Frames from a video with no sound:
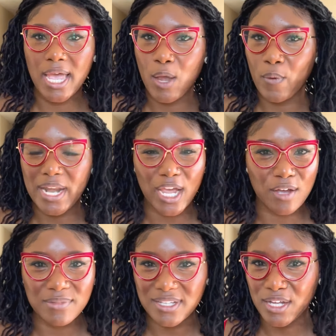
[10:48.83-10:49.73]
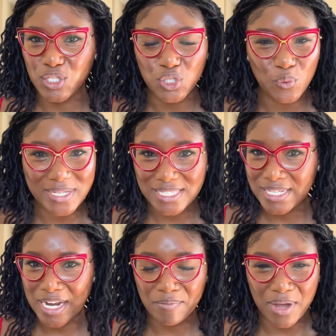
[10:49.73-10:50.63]
when it comes down to twisting
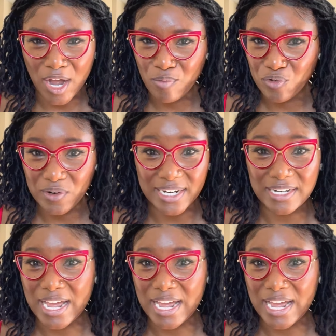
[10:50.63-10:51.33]
and palm rolling.